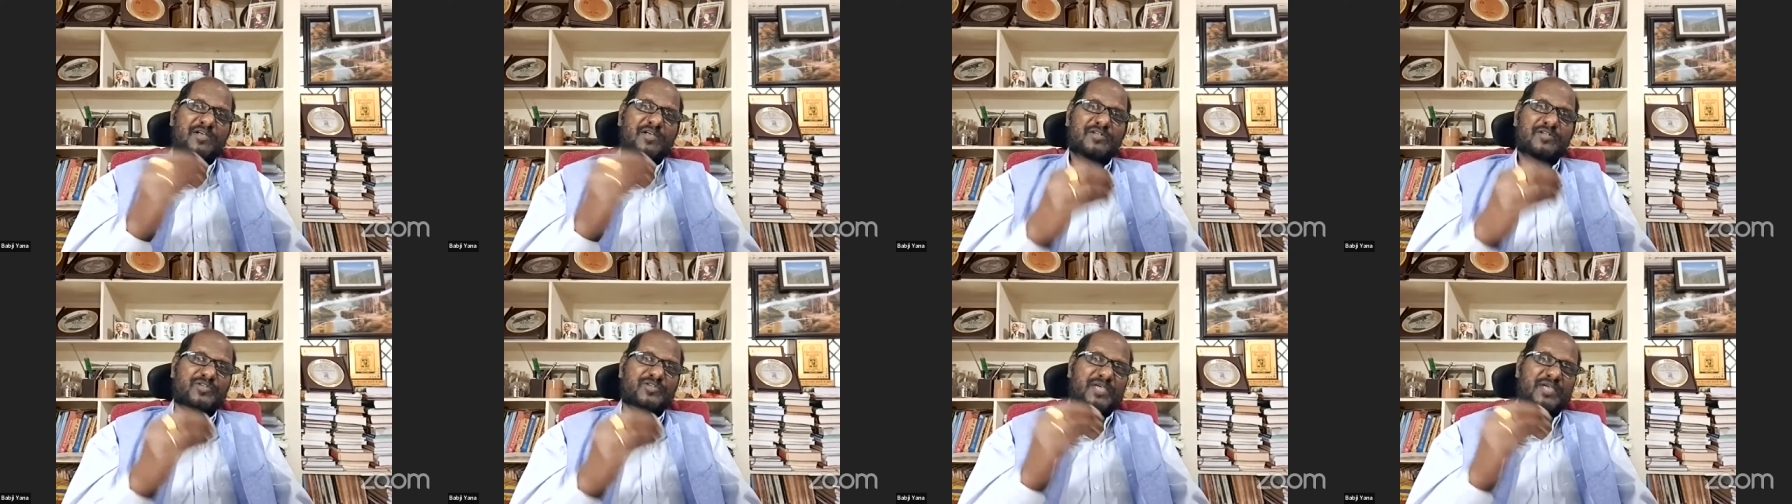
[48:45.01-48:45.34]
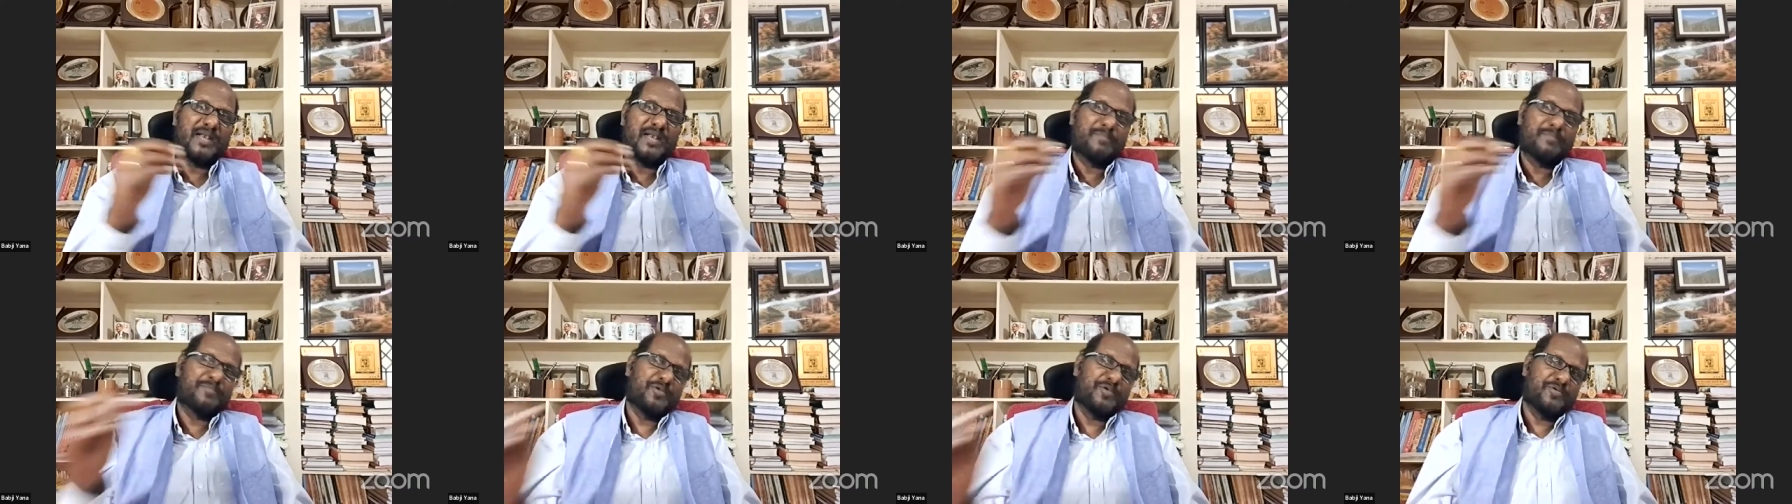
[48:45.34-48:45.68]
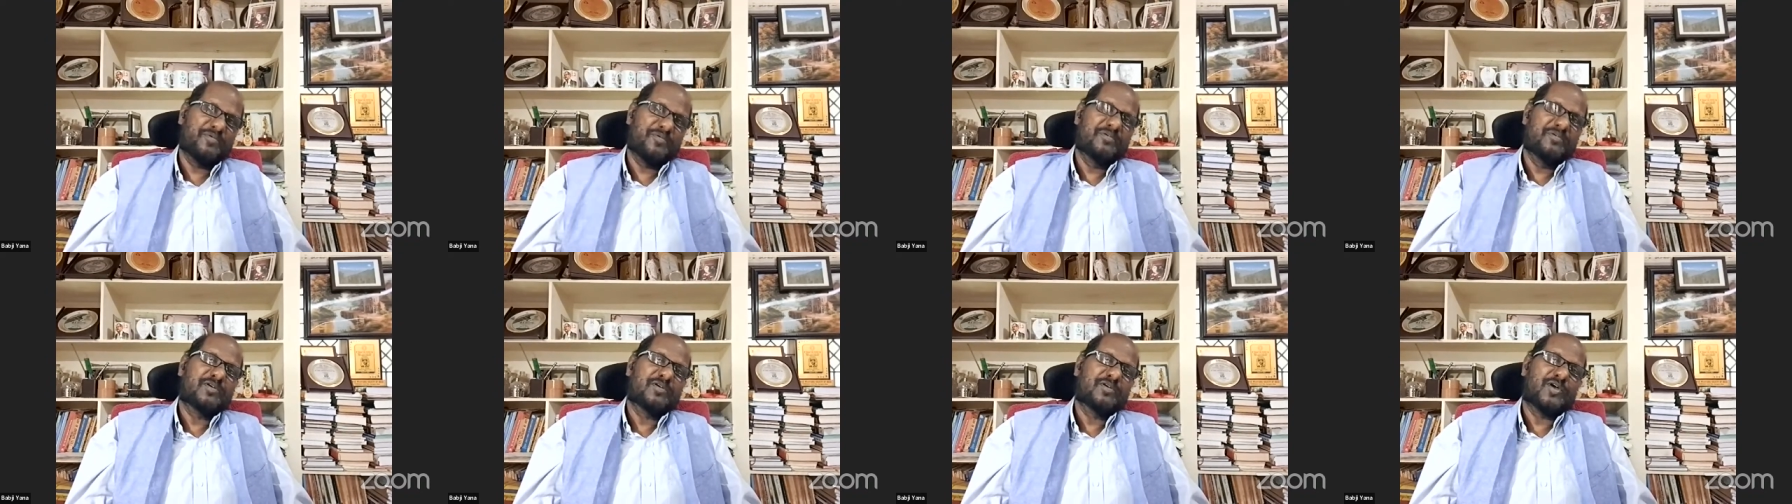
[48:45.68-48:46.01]
will also help
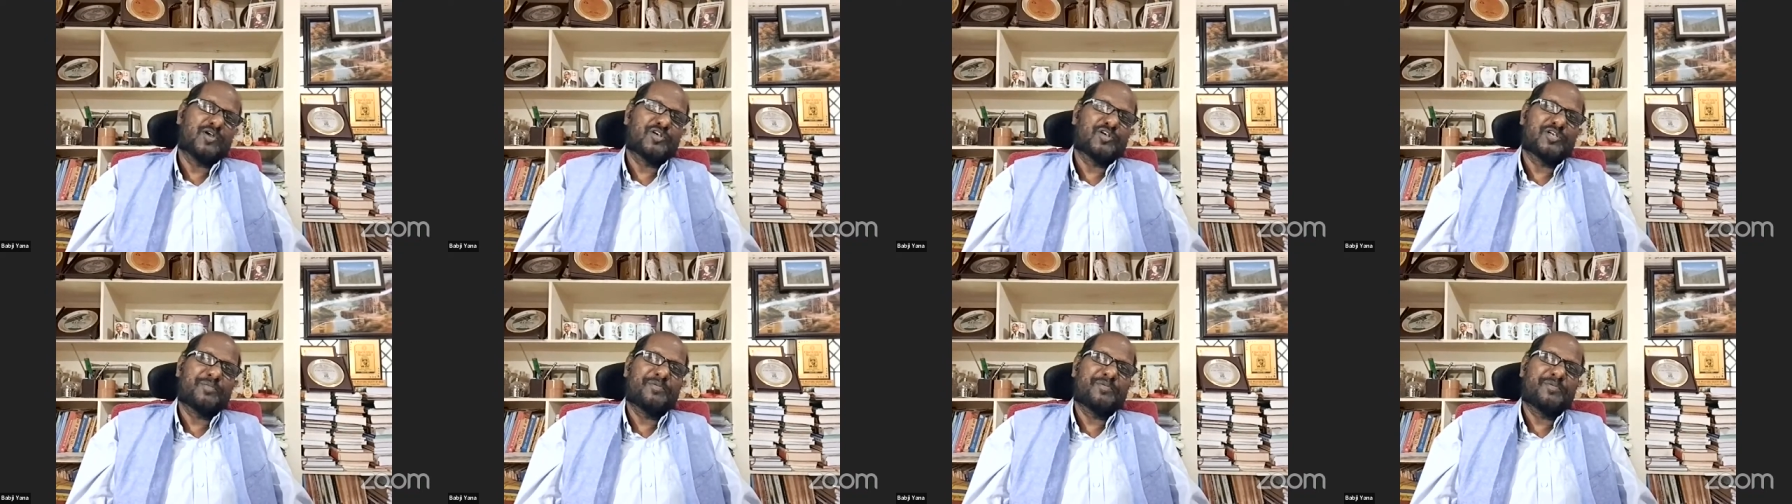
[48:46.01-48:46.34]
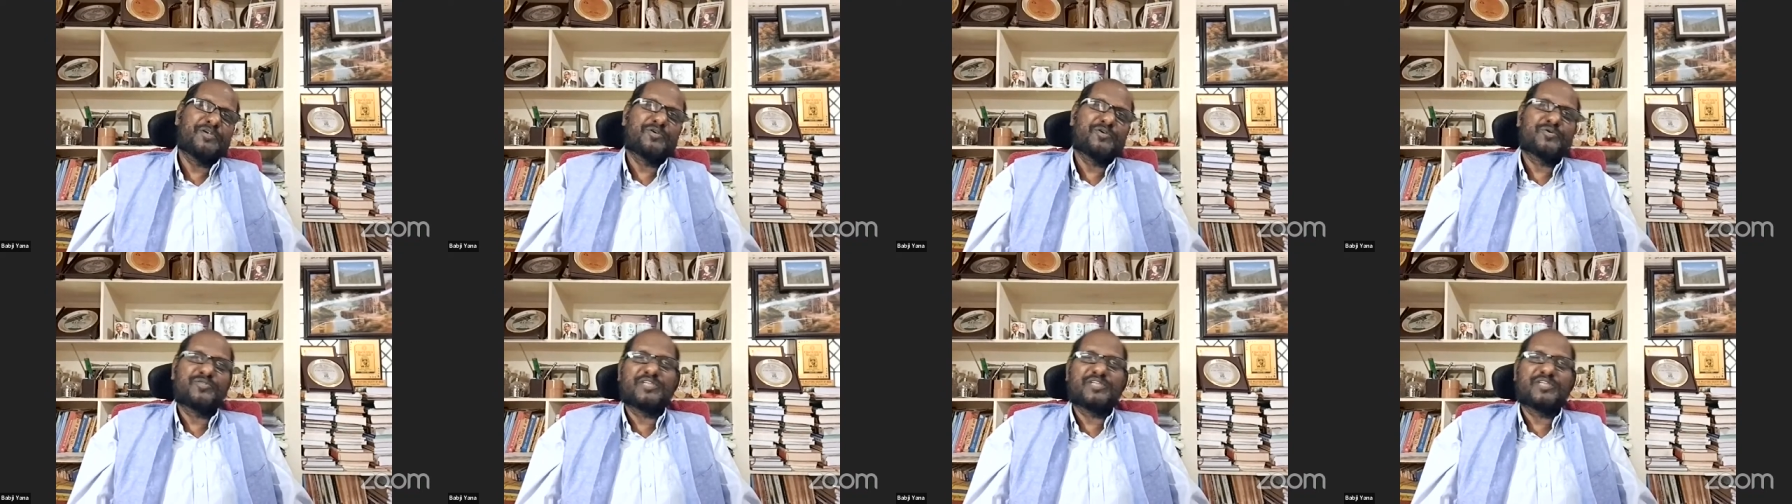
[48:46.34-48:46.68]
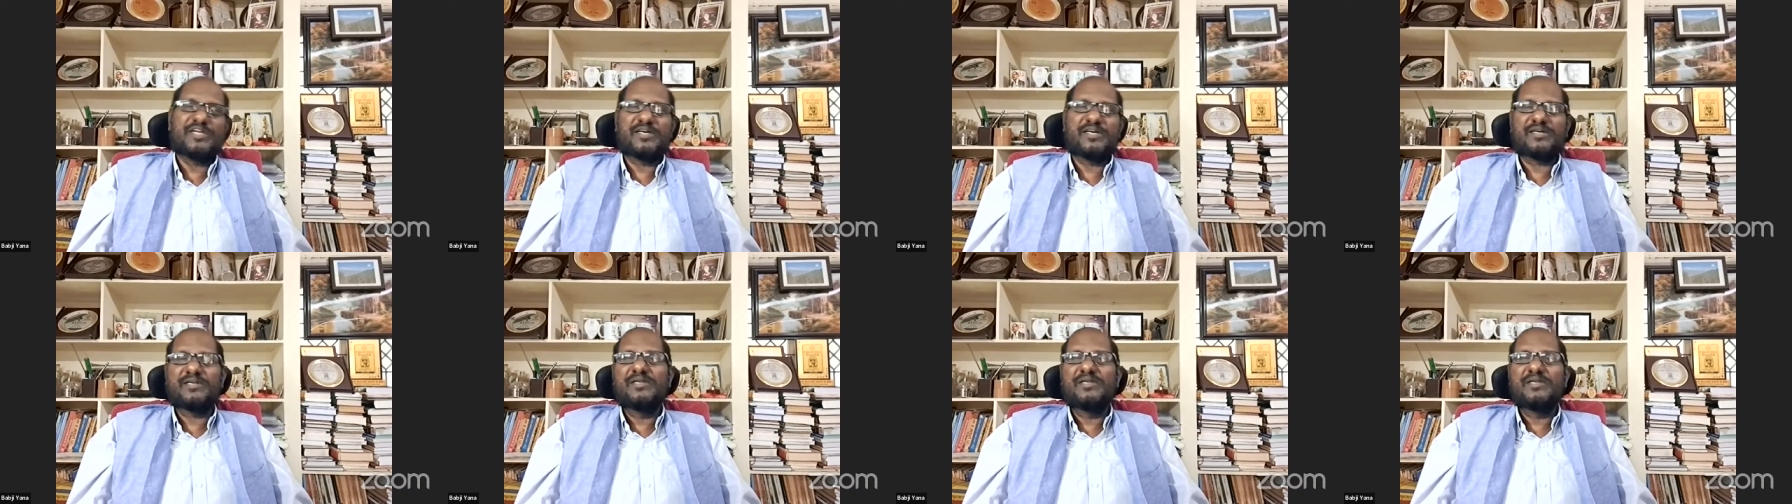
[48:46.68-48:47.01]
you contribute to
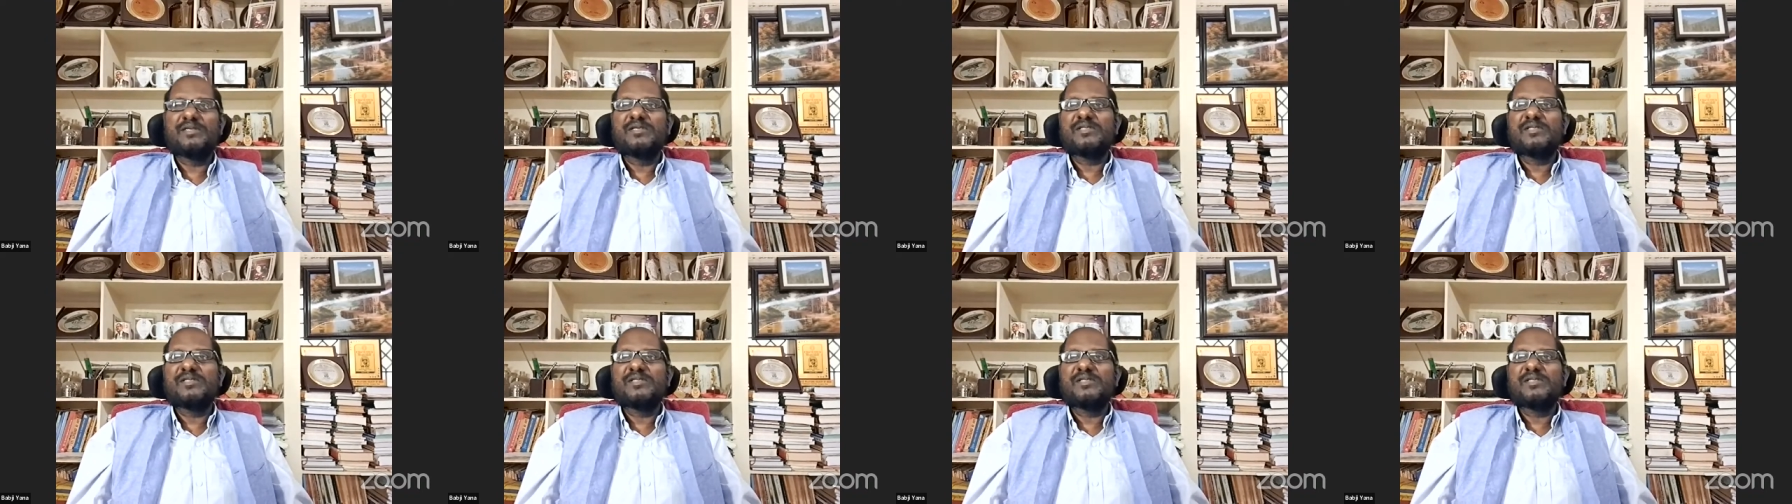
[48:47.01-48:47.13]
that.